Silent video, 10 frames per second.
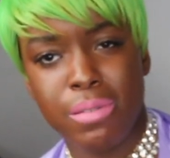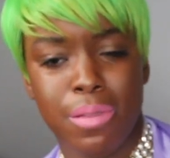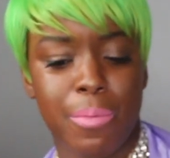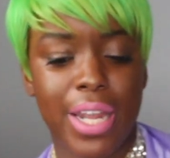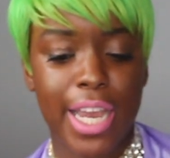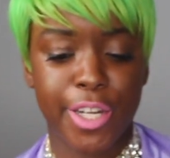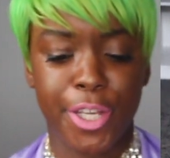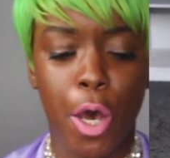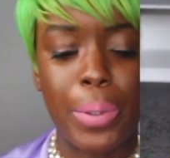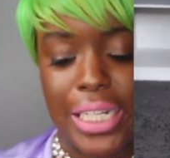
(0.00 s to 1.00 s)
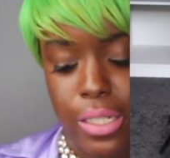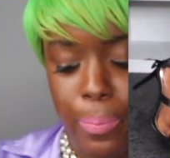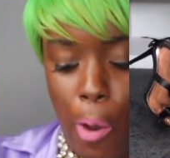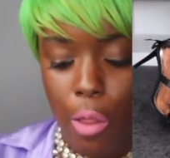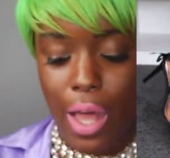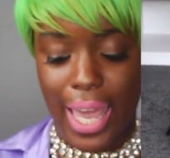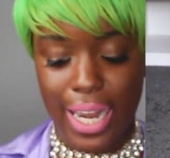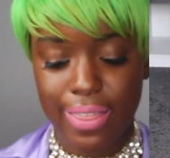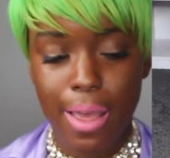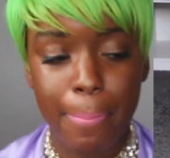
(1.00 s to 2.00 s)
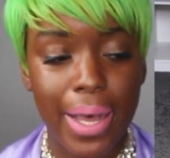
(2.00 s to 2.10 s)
Some of them are like, no, when I did a poll on getting them.